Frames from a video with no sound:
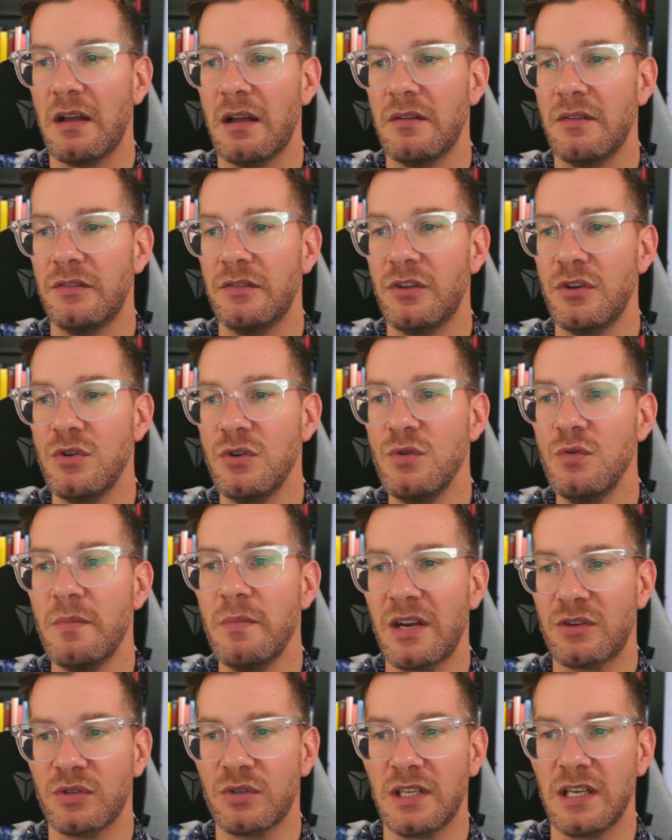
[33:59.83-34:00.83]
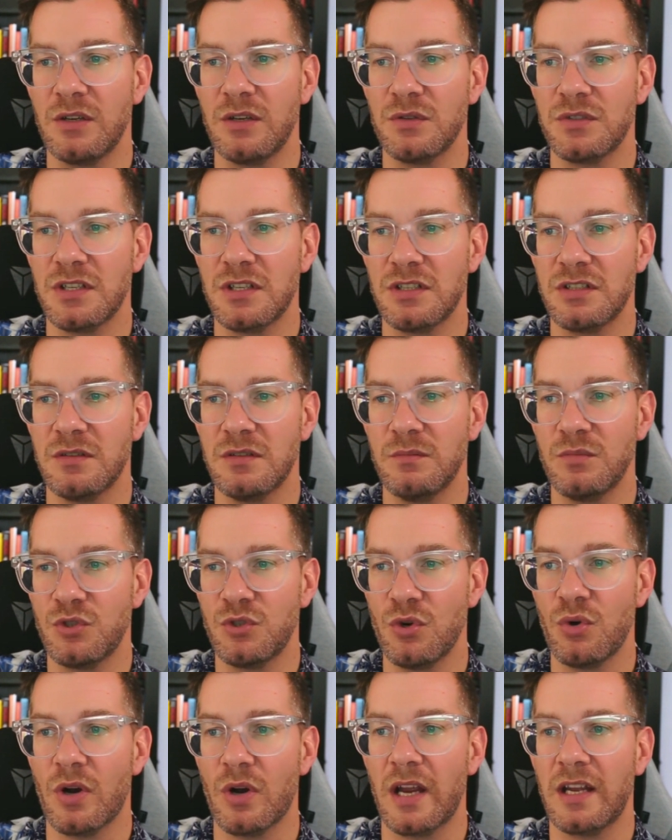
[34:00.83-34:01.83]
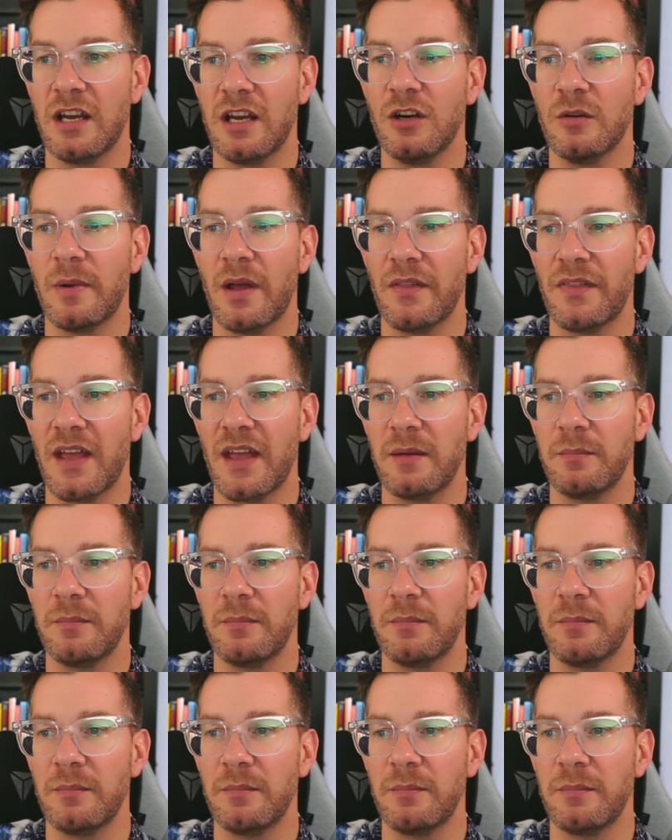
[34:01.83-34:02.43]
The new metric ecosystem, sure, I care about that.